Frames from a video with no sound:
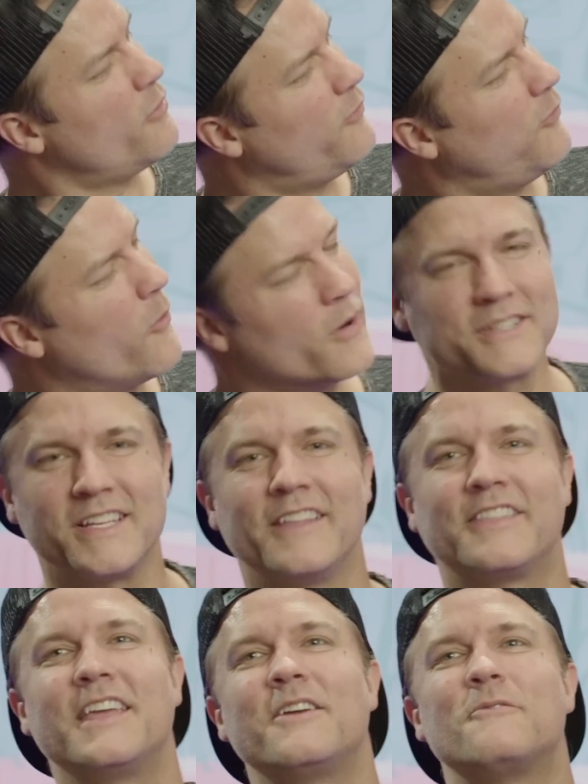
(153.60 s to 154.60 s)
Force, I
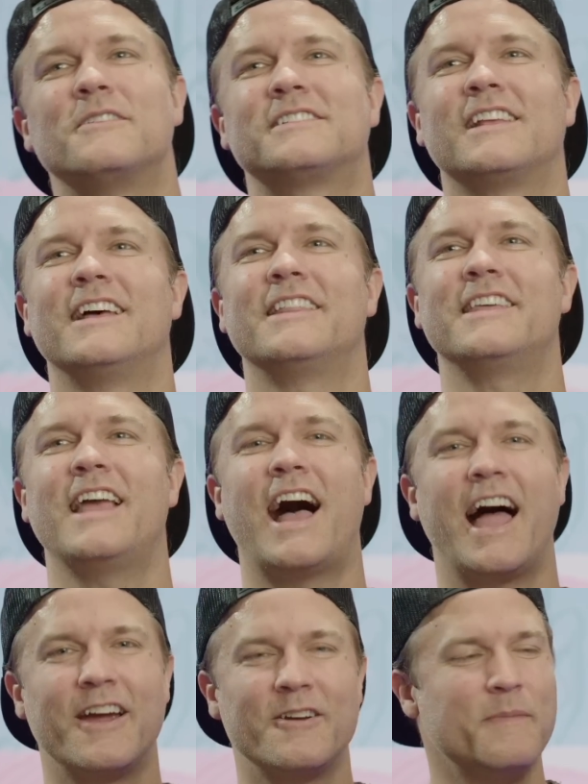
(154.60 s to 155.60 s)
think, was the
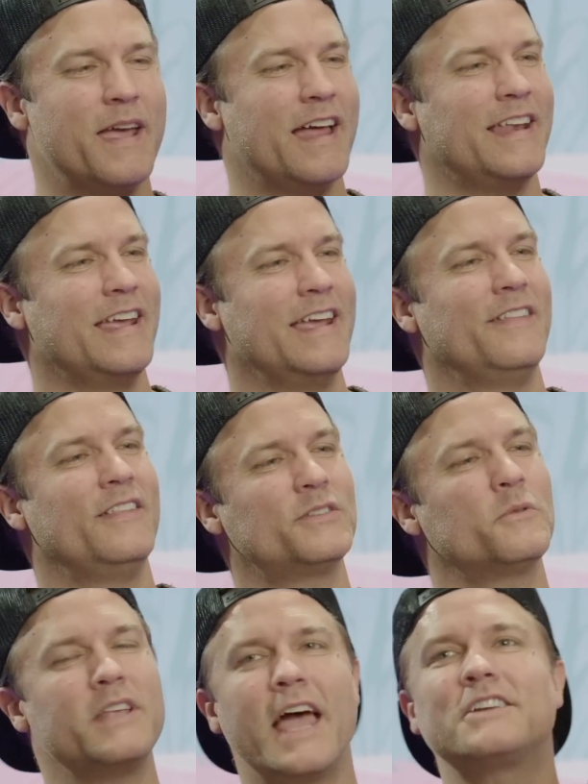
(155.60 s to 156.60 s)
Iron Man. This
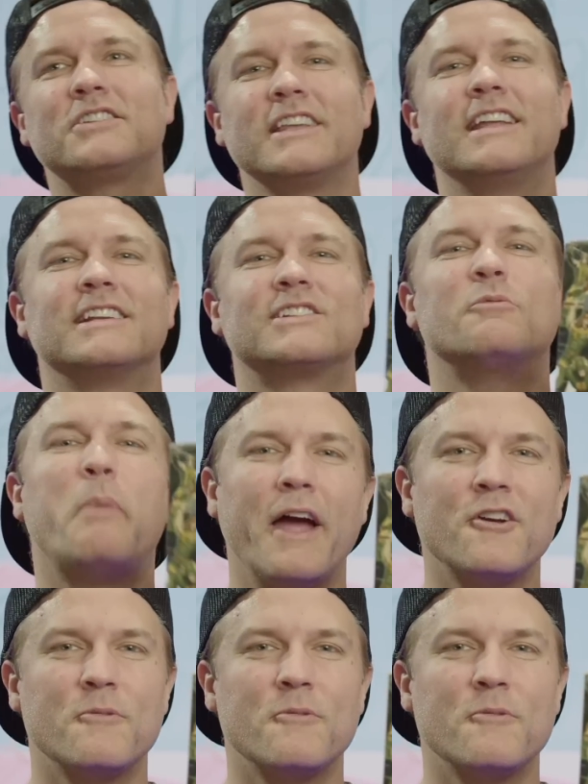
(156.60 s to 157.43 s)
was actually in a Spider